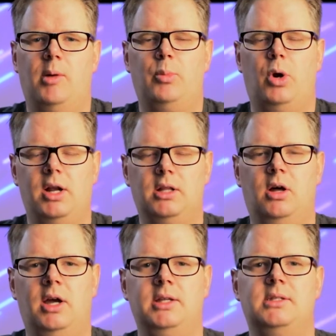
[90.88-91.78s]
product
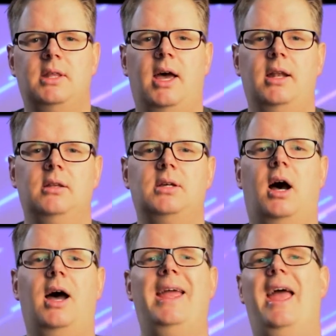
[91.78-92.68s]
lines that
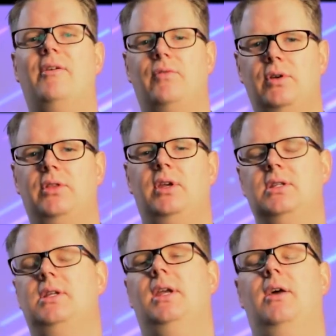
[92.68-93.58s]
tie everything
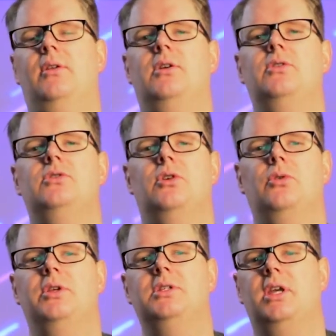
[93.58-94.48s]
together. So
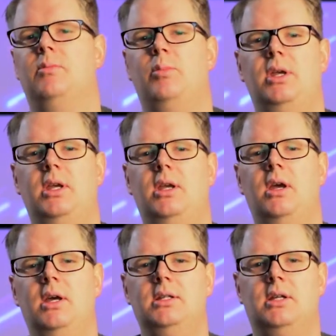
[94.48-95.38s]
this can be
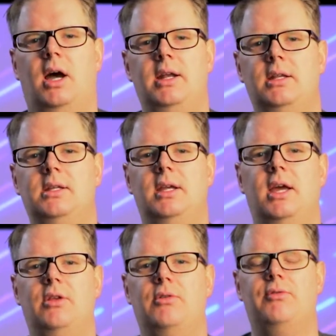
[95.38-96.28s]
tied in
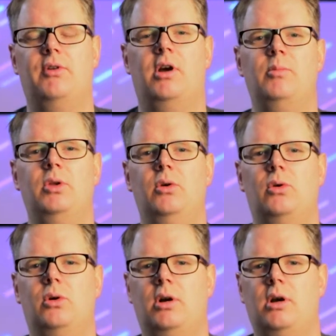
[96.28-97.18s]
together from
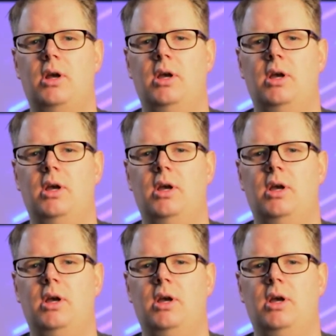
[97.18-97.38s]
your